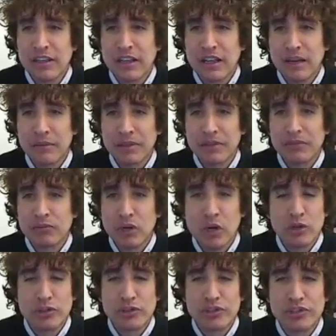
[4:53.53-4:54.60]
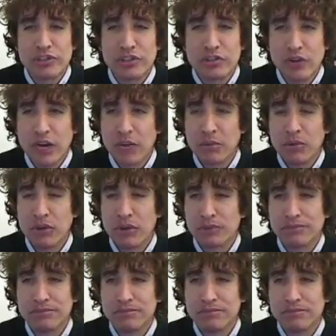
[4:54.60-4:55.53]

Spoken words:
I mean, the roads are just incredible. They're,